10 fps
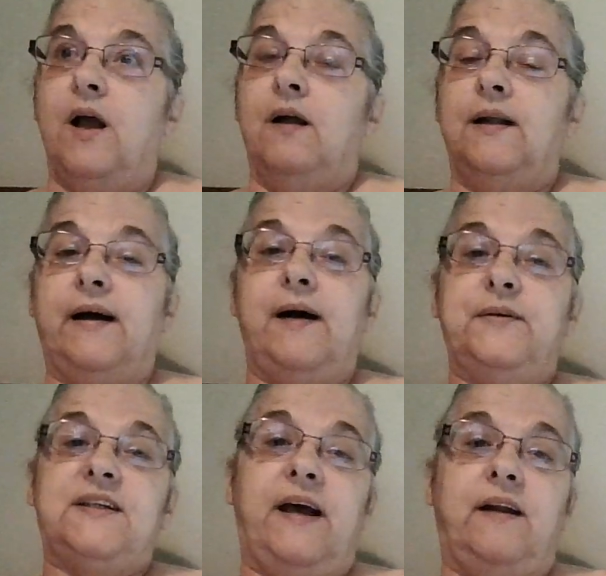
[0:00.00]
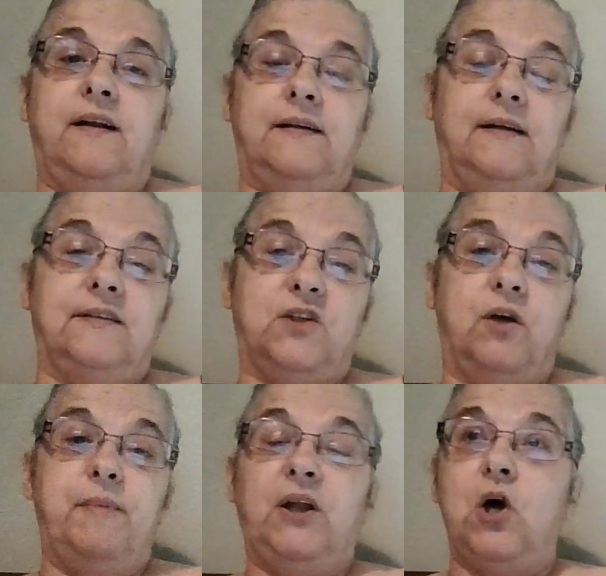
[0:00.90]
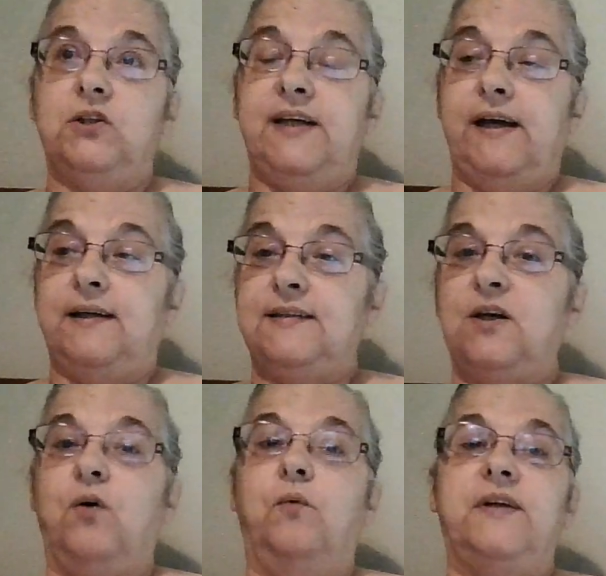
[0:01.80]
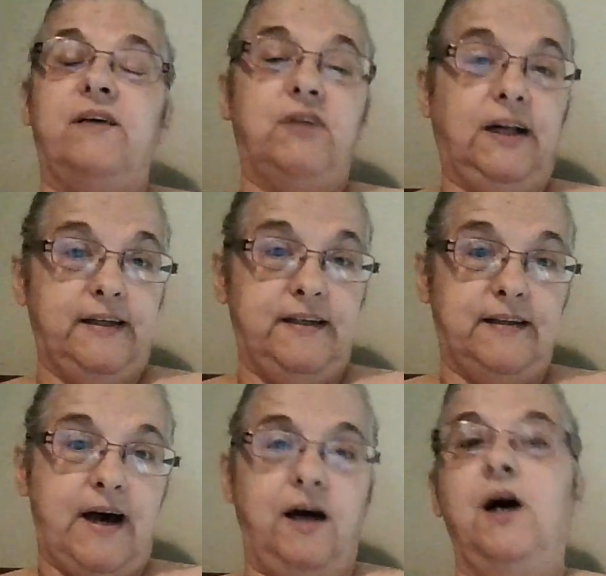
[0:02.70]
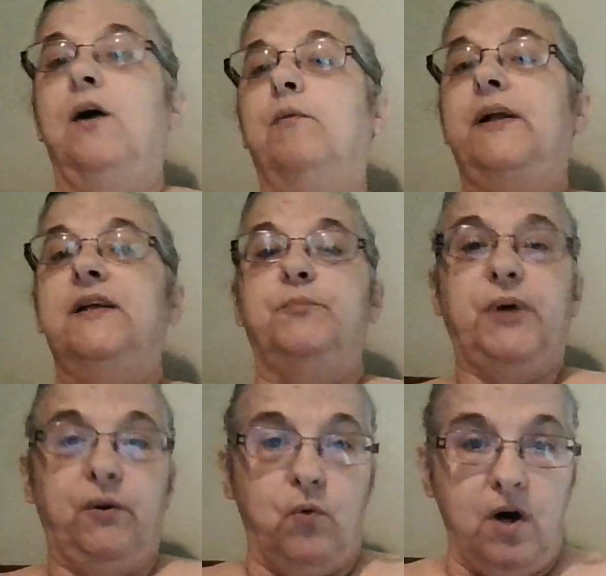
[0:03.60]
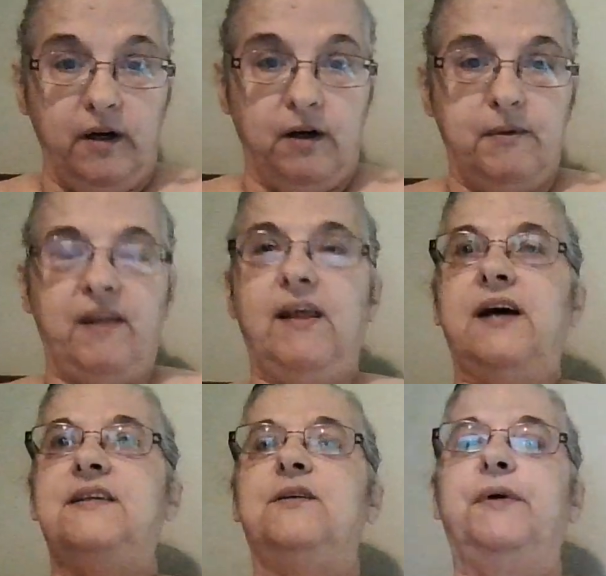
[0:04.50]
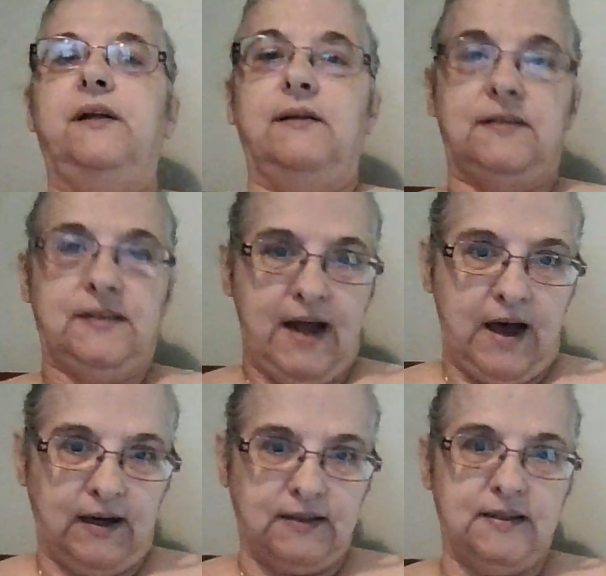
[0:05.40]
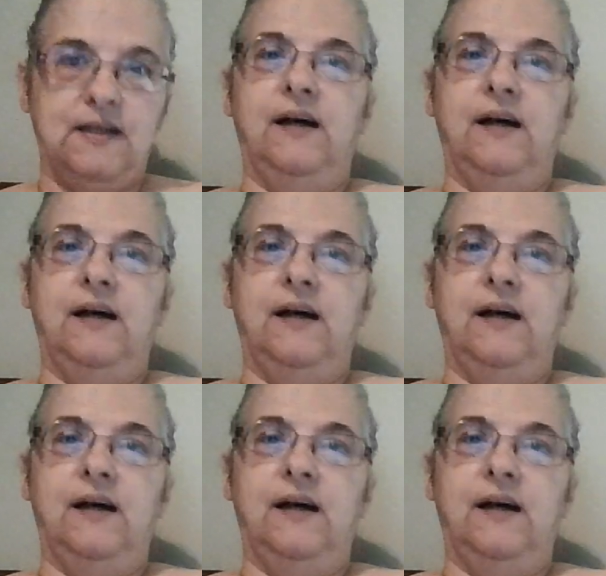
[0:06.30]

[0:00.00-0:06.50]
like I was saying, it's going to be a long day, so we definitely need that. We need to bring water with us. We need snacks,